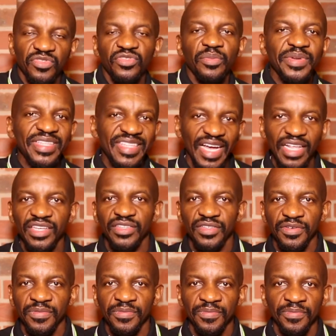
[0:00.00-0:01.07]
from Italian,
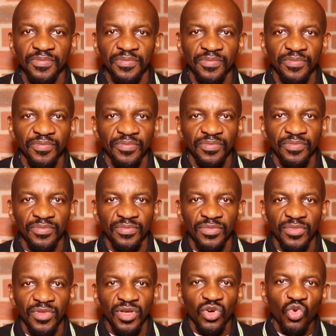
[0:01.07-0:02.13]

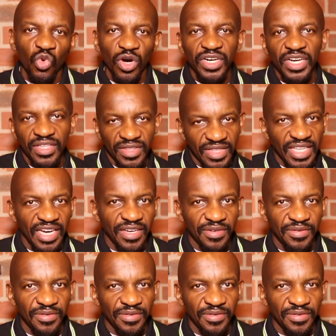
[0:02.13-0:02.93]
quaranta.